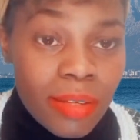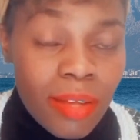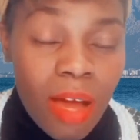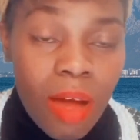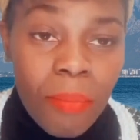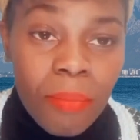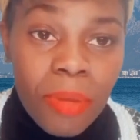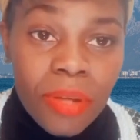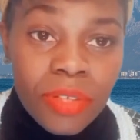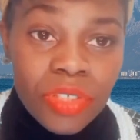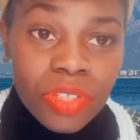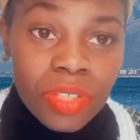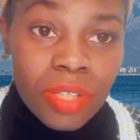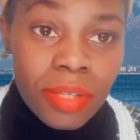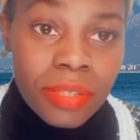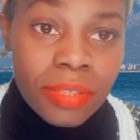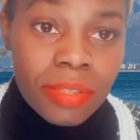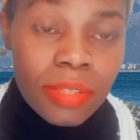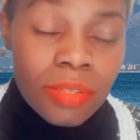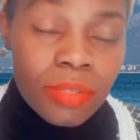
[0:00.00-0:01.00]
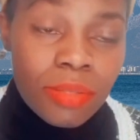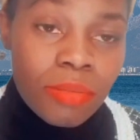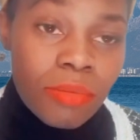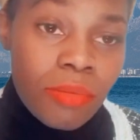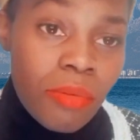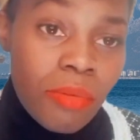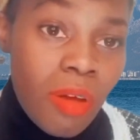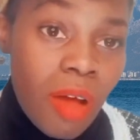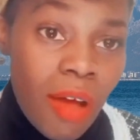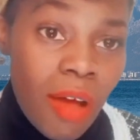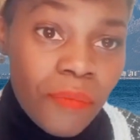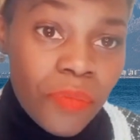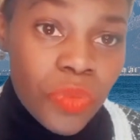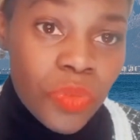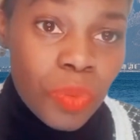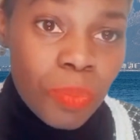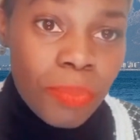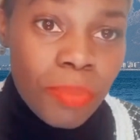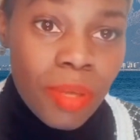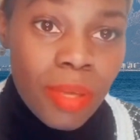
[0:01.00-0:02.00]
How much taxes do you have to
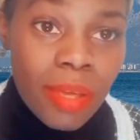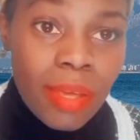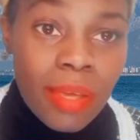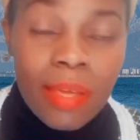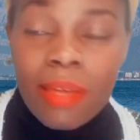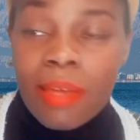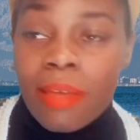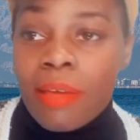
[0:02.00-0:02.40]
pay,